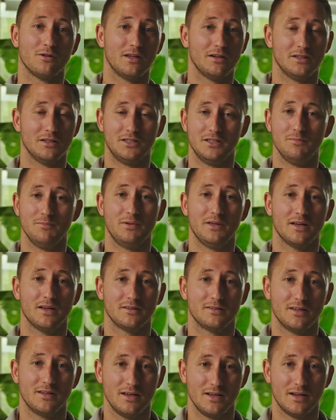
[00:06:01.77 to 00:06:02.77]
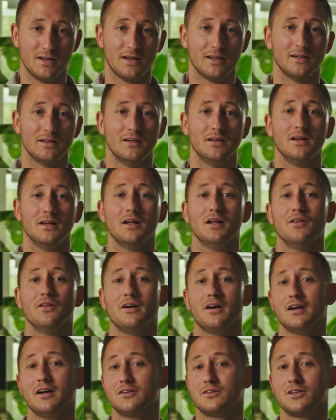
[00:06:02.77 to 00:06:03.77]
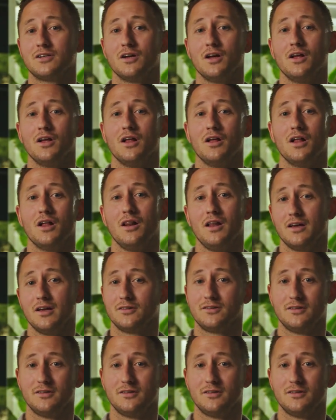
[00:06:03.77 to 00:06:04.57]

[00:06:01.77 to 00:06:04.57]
and the GPS data, there is less